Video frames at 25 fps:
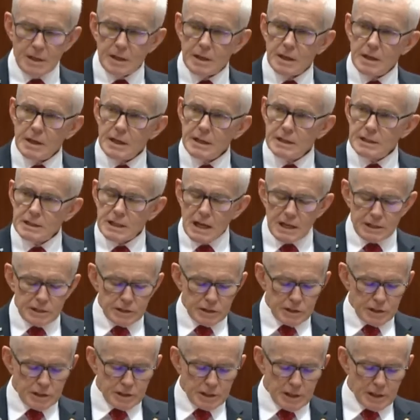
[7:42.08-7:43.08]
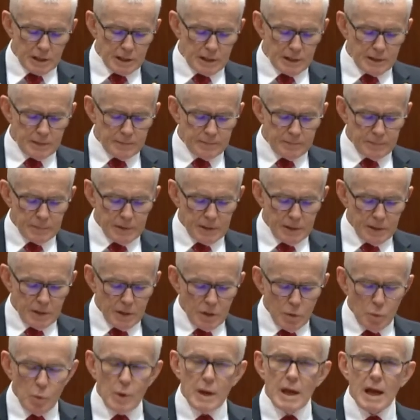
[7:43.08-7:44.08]
It doesn't say,
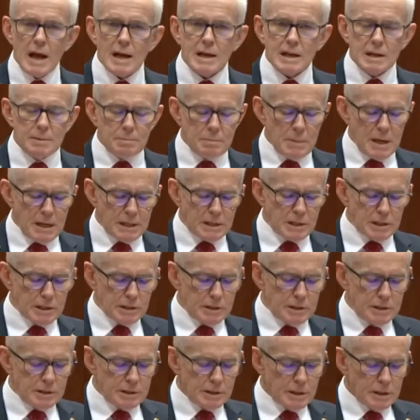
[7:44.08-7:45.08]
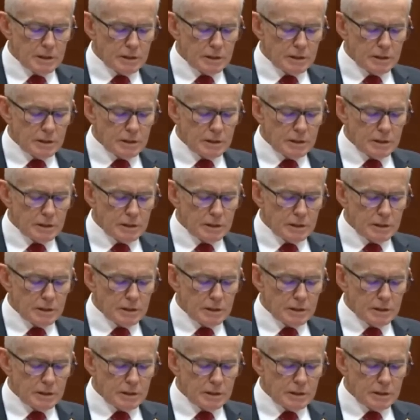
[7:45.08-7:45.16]
we are committed